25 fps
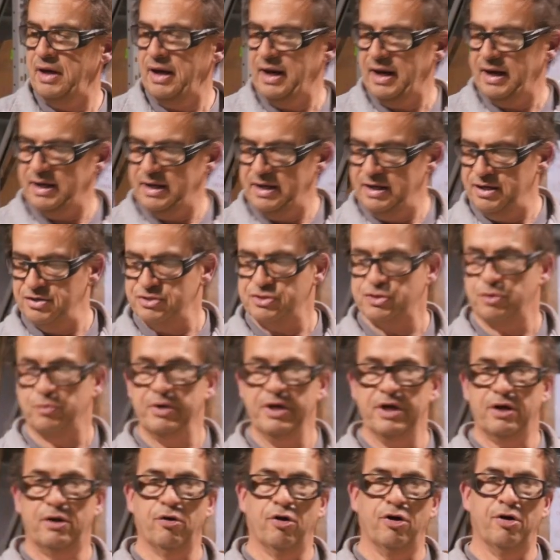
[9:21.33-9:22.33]
and it is a
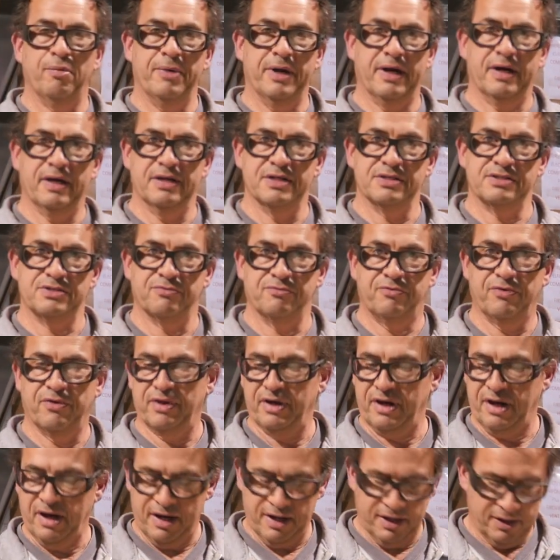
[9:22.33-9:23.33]
recoil mechanism for
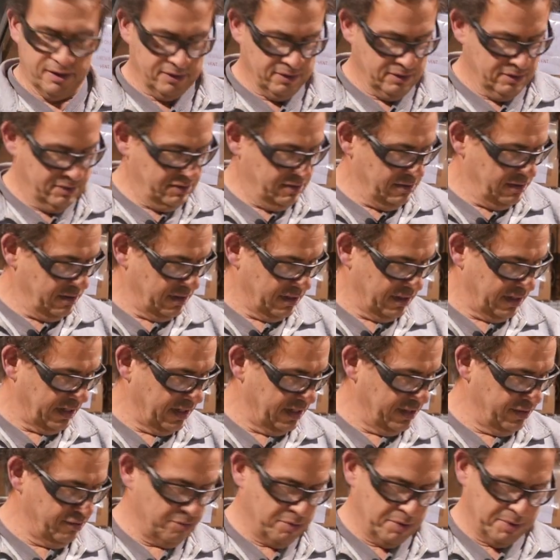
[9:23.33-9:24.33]
the gun.
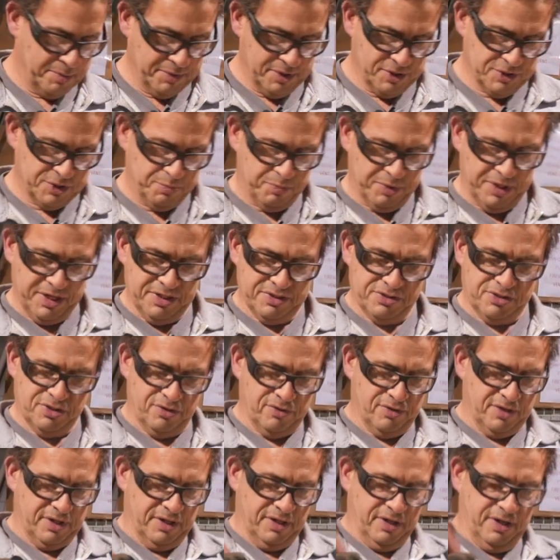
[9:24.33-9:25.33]
Again, you remember the springs
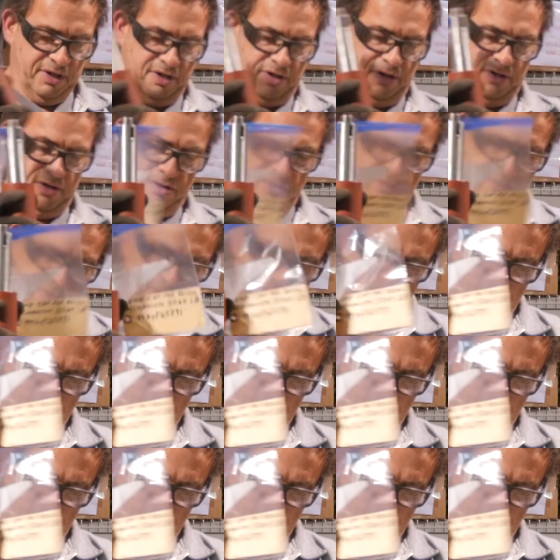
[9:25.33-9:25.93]
that are in here,